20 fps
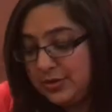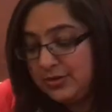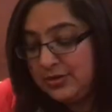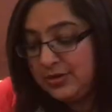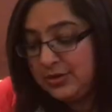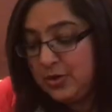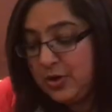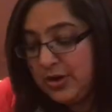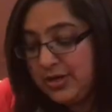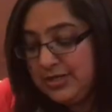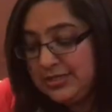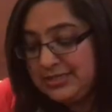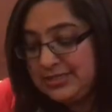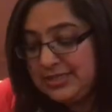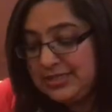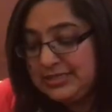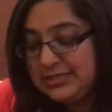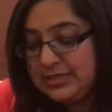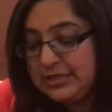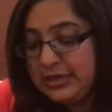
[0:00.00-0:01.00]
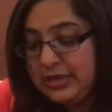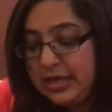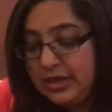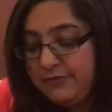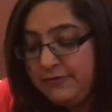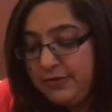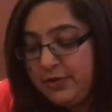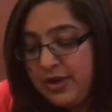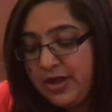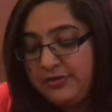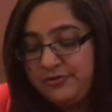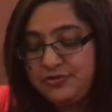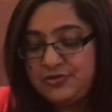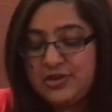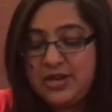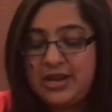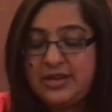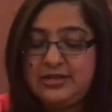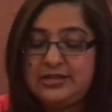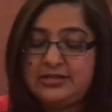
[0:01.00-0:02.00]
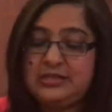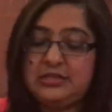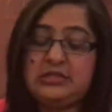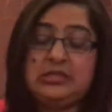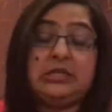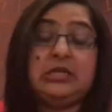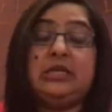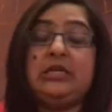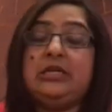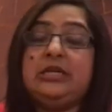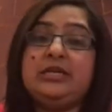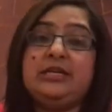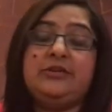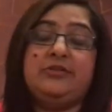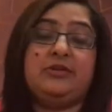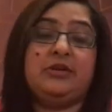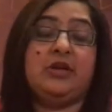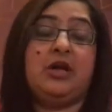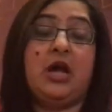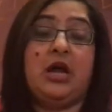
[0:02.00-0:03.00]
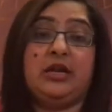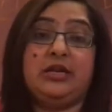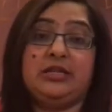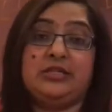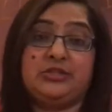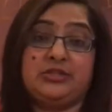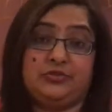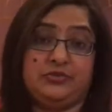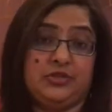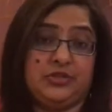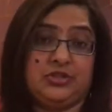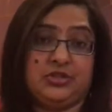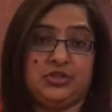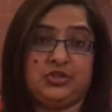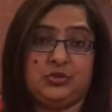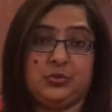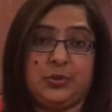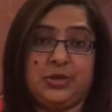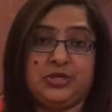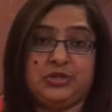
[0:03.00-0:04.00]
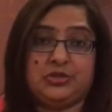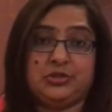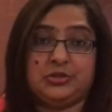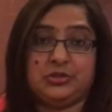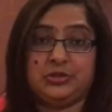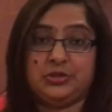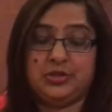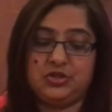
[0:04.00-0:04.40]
The goddess says that love you have shared is eternal and regardless of the situation.